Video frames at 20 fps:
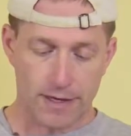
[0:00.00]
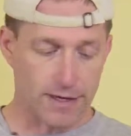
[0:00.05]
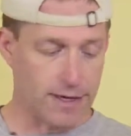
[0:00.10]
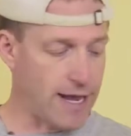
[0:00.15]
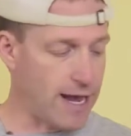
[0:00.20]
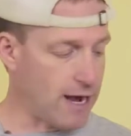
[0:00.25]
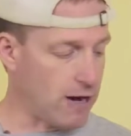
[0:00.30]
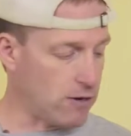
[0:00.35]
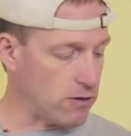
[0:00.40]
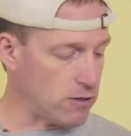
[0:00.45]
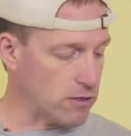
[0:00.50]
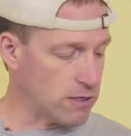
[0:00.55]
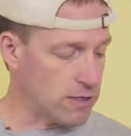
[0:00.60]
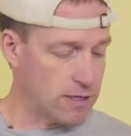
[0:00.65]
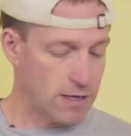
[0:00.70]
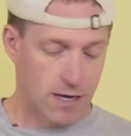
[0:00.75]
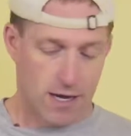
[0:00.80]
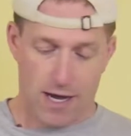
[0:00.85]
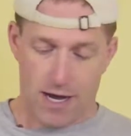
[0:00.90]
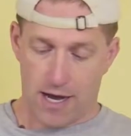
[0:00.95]
Now,
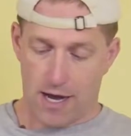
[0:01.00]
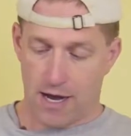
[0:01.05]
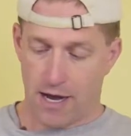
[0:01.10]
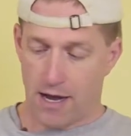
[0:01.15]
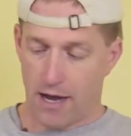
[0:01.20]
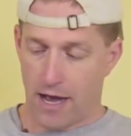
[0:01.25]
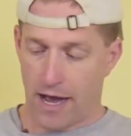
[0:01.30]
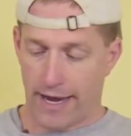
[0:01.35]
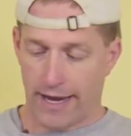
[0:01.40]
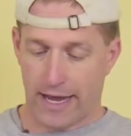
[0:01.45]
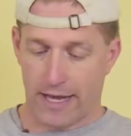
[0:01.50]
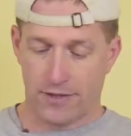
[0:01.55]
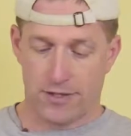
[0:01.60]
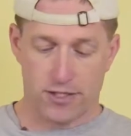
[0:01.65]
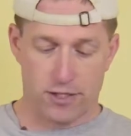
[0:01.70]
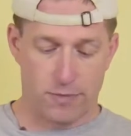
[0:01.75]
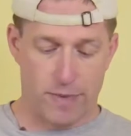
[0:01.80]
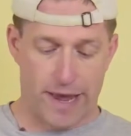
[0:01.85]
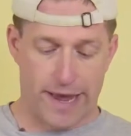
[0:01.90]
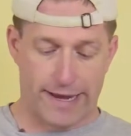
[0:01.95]
I got
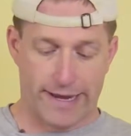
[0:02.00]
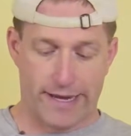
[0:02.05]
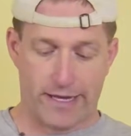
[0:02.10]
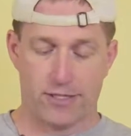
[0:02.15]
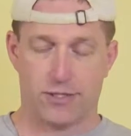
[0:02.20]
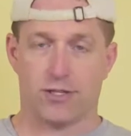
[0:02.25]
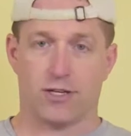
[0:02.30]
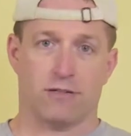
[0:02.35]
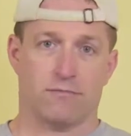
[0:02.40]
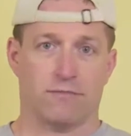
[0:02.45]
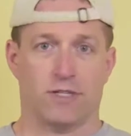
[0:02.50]
this package,